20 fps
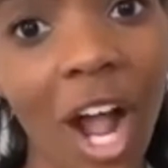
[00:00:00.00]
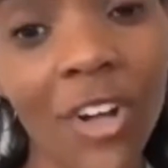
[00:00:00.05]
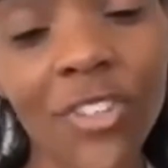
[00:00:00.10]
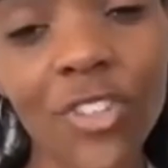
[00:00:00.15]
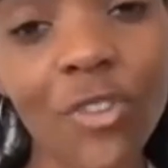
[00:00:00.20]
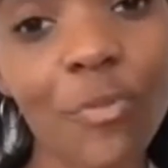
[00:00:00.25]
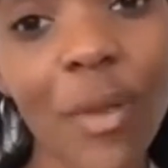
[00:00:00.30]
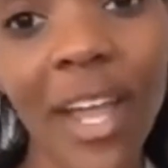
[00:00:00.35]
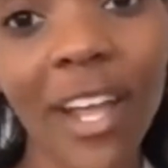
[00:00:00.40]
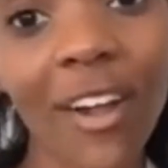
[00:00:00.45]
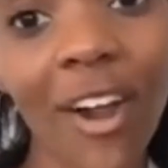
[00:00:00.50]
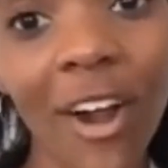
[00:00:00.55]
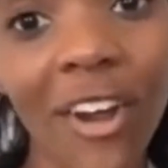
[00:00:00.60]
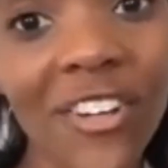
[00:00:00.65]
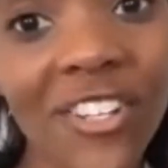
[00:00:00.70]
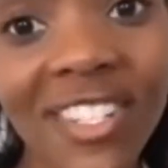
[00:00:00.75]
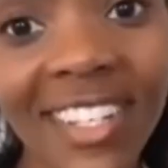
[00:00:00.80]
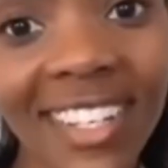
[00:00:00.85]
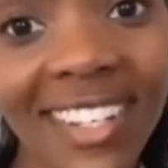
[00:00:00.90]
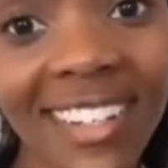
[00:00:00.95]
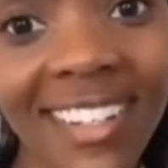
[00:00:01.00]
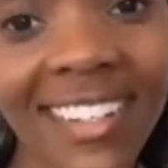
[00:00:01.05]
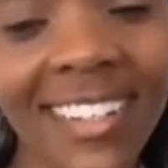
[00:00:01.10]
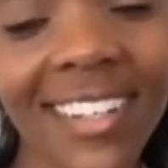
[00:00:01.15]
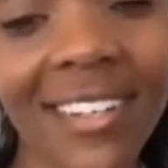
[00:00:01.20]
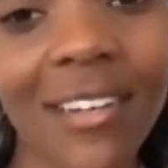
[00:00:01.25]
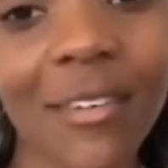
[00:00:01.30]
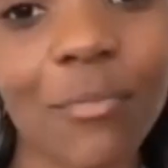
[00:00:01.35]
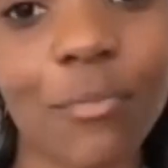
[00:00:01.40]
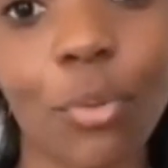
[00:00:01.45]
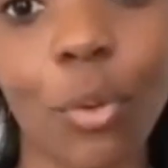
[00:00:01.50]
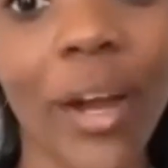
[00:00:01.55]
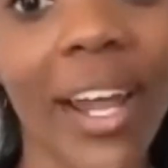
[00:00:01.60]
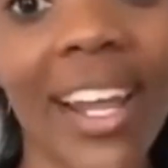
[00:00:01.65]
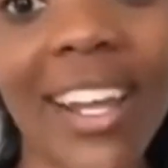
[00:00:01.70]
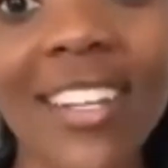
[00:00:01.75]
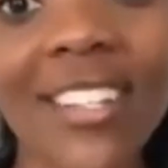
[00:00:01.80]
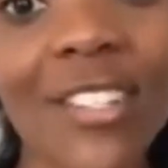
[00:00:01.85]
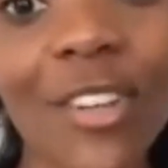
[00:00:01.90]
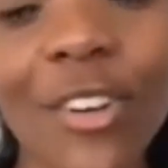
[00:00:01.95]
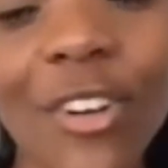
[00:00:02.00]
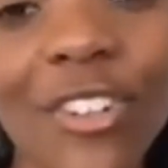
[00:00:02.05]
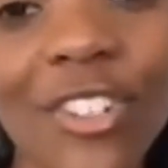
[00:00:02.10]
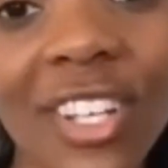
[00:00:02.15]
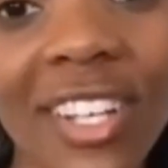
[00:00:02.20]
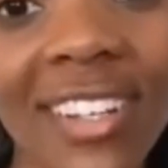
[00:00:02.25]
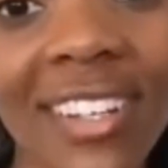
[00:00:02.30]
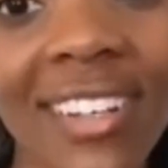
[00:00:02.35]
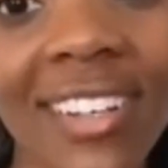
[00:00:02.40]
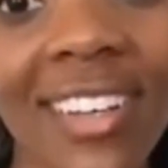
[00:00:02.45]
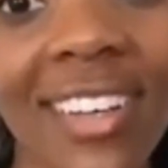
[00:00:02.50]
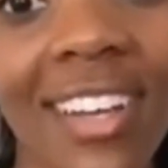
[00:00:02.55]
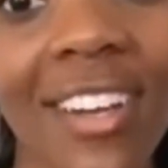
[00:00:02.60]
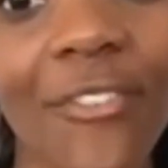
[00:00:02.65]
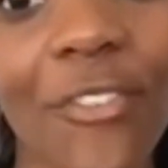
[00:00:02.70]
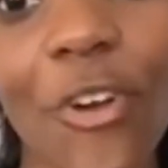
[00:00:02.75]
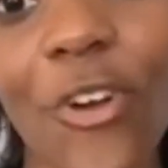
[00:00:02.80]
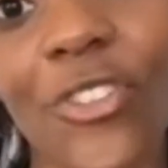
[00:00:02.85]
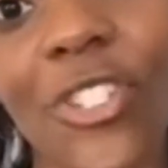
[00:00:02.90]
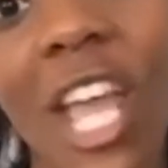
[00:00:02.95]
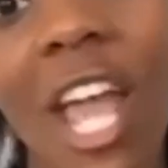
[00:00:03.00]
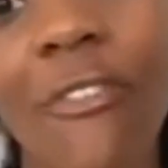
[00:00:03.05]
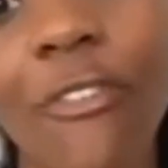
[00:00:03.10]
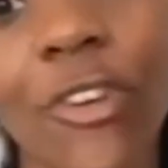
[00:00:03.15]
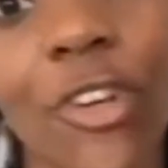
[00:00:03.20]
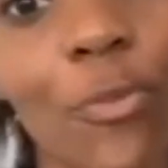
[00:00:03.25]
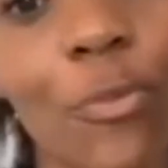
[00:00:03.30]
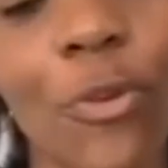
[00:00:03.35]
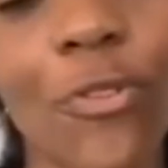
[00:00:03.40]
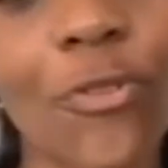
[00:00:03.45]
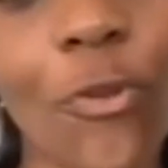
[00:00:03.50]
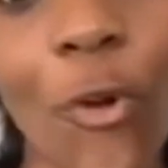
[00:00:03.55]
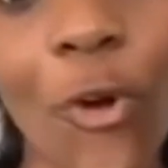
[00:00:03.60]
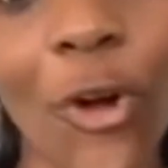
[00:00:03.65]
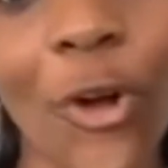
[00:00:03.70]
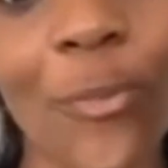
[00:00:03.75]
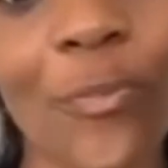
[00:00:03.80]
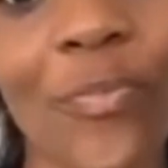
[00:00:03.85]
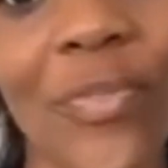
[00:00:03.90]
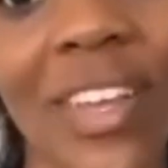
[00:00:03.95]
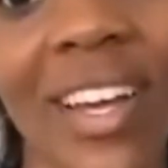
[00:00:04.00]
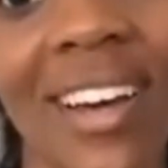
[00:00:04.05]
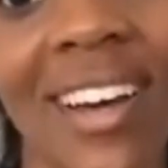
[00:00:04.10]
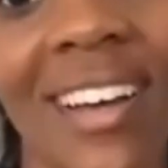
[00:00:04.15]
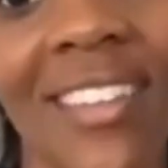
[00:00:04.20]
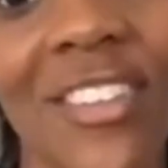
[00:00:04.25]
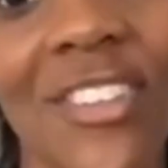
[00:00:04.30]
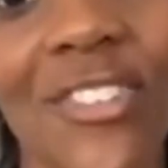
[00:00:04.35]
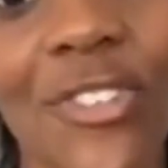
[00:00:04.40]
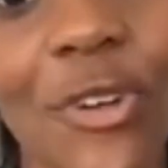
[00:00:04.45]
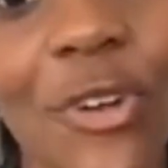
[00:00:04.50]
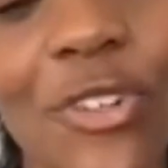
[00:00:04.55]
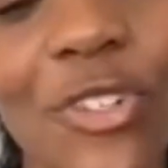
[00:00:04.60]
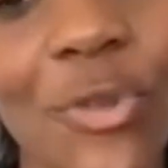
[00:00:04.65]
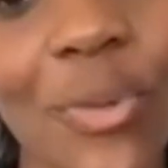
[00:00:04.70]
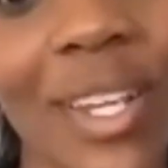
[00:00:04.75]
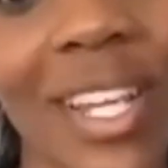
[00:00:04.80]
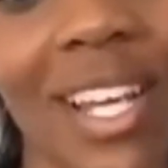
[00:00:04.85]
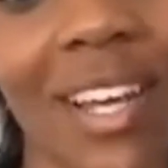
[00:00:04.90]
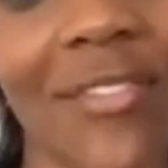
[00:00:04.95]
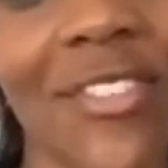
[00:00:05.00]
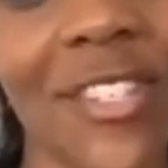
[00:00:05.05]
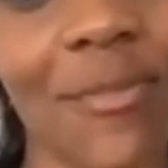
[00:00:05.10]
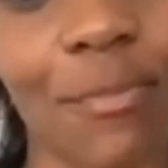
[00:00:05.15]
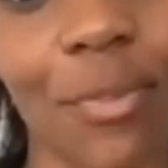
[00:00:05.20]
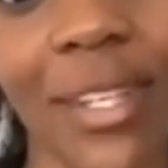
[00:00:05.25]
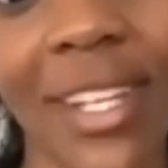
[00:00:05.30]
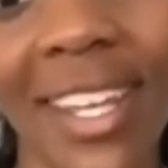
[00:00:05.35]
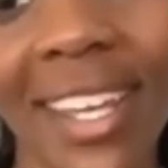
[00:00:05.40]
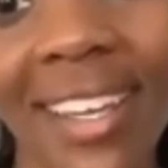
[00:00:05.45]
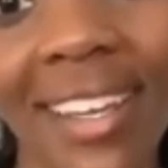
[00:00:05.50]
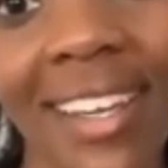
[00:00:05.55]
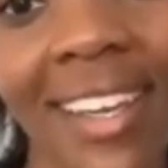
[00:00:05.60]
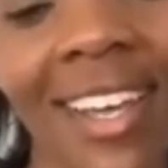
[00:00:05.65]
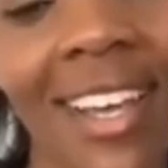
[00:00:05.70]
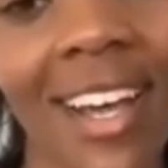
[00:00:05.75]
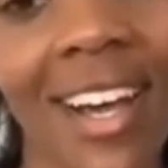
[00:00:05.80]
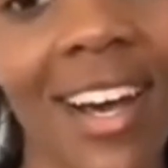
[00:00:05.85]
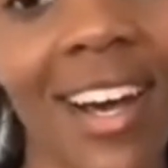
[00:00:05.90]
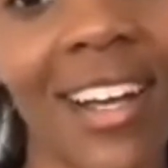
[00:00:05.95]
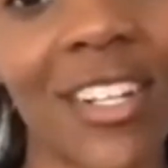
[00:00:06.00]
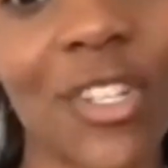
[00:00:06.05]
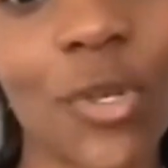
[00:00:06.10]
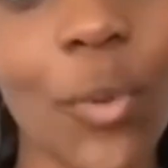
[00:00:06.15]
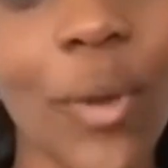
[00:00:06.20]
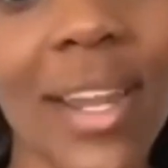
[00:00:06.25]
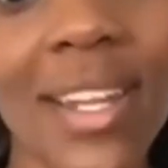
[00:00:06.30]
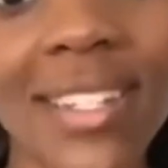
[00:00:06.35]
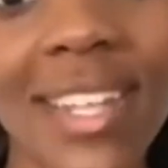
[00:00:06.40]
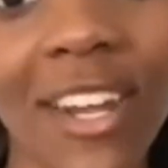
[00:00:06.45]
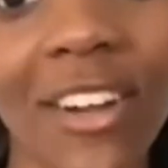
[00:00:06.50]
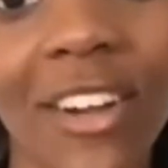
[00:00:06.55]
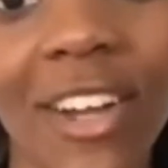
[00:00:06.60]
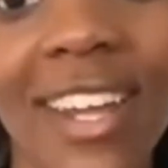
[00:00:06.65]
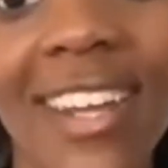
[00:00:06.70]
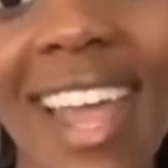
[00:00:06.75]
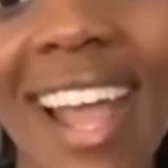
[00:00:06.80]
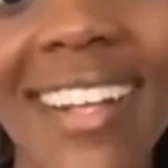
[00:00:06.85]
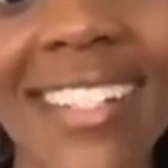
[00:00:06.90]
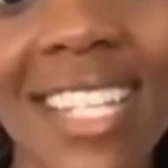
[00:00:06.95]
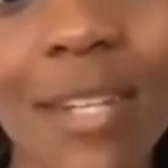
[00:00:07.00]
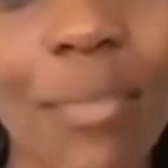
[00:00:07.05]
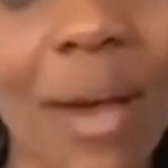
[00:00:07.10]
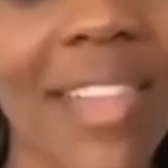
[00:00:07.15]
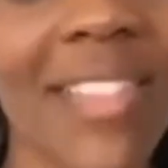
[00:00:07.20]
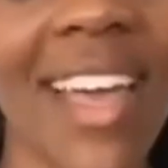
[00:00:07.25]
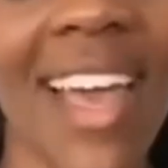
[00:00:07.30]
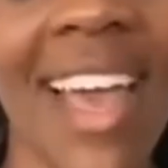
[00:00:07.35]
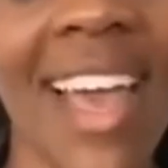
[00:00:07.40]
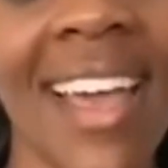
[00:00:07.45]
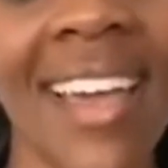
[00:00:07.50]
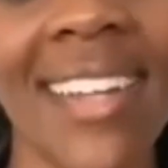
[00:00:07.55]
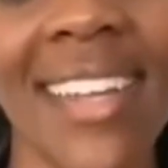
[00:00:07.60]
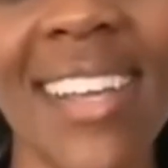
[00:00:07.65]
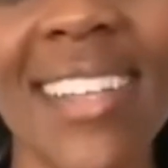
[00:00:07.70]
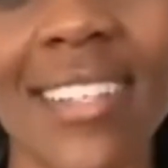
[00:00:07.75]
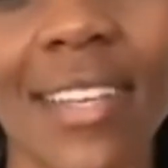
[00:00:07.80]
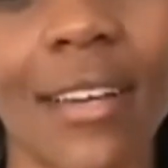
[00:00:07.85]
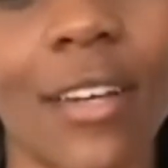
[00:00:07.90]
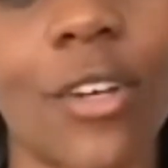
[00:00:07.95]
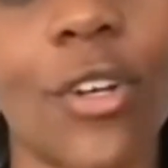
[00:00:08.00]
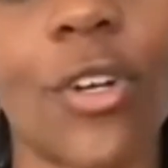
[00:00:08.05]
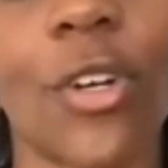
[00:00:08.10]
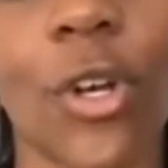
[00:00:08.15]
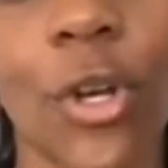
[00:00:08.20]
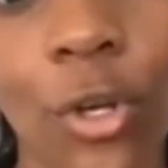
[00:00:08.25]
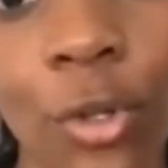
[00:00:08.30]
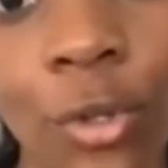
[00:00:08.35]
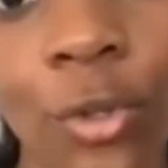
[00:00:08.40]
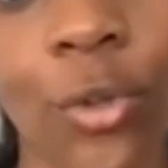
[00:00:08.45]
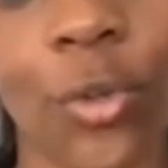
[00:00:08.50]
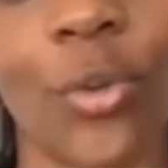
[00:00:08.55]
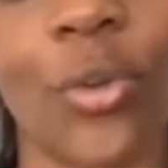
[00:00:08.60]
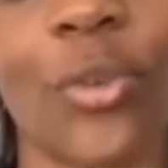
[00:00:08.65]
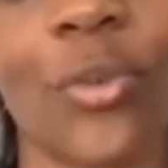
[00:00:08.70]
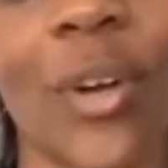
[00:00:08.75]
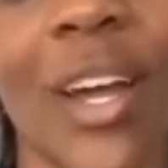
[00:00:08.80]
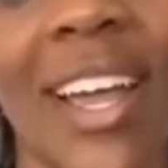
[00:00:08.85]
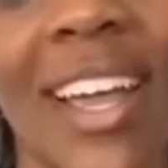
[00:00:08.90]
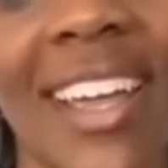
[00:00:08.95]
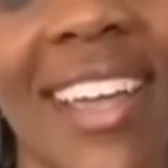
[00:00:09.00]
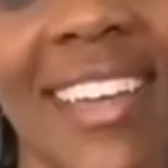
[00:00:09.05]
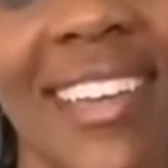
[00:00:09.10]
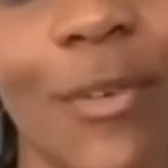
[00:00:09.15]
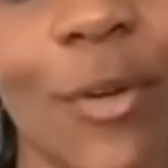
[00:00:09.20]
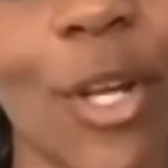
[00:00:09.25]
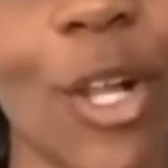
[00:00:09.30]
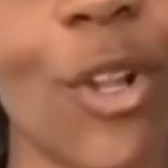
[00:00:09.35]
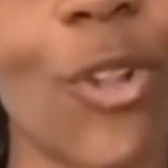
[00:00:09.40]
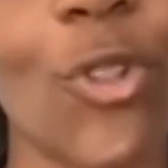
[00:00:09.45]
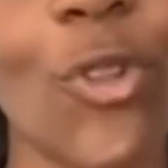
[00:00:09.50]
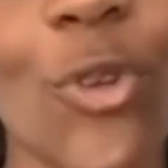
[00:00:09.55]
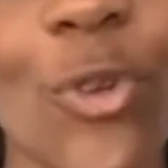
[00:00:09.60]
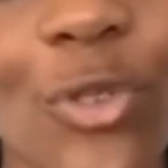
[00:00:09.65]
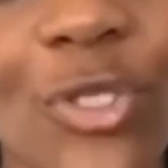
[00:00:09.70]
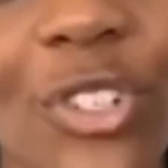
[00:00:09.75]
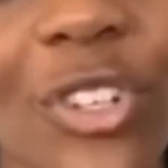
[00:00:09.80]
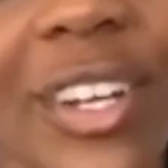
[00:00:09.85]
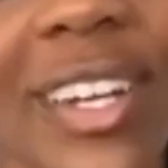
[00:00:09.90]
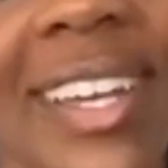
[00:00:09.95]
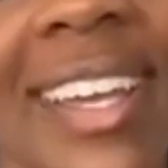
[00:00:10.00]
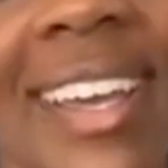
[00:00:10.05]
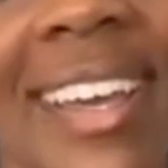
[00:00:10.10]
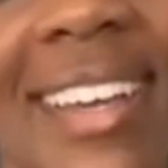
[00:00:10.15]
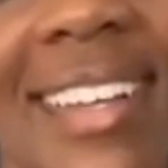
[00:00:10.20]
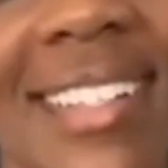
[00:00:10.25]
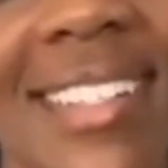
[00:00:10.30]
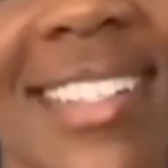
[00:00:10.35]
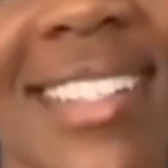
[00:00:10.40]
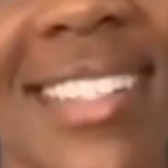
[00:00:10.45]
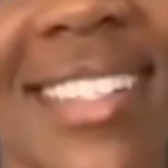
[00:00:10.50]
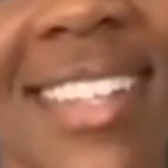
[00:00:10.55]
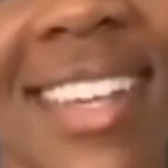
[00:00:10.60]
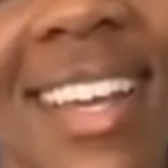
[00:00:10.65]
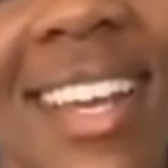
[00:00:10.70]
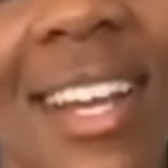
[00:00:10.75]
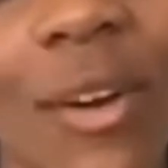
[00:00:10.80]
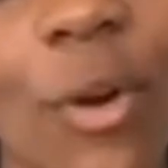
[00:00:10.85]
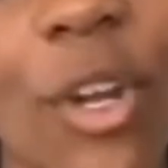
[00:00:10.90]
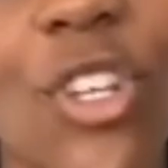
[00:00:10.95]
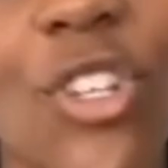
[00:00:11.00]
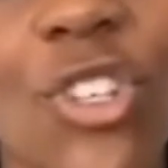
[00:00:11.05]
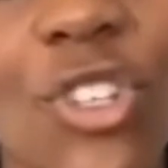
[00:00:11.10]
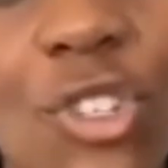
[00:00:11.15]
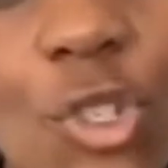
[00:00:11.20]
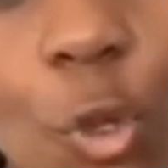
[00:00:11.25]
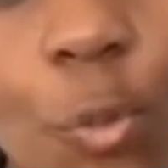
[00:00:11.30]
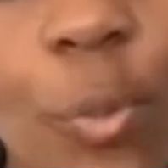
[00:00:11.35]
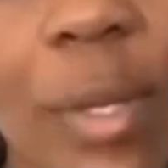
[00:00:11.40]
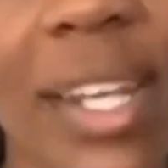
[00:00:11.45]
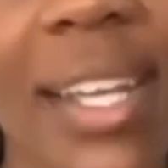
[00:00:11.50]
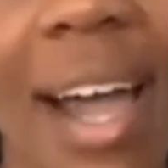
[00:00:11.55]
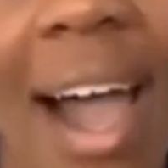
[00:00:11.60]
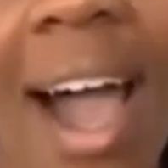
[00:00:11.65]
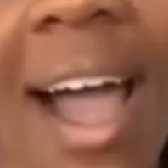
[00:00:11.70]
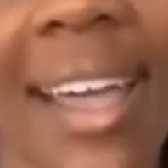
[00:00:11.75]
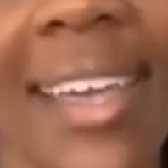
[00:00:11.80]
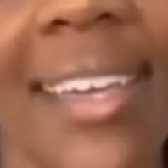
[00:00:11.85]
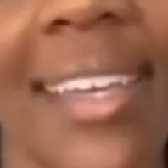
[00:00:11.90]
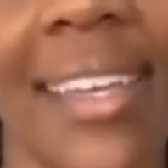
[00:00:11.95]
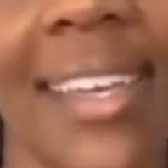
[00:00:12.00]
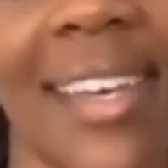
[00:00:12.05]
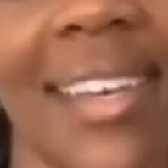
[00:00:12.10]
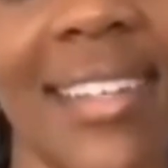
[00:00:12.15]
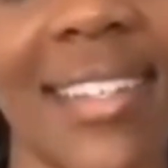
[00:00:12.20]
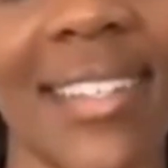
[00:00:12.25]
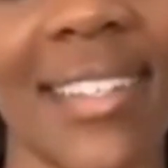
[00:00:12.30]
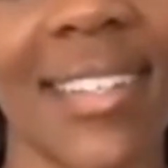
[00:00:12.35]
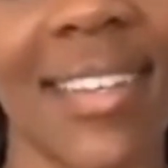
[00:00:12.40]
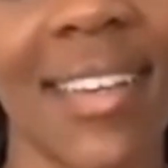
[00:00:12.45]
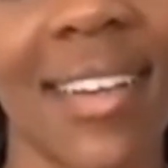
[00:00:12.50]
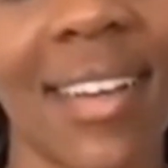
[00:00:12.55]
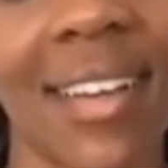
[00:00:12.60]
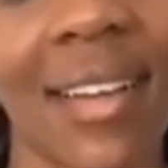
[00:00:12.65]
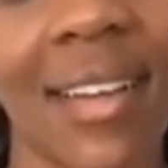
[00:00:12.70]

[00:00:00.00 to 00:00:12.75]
Dr. Ben Carson, brain surgeon, first ever to perform the surgery of splitting twins that are connected by the head. He's a coon, right? What a loser he is. What a stupid guy he is.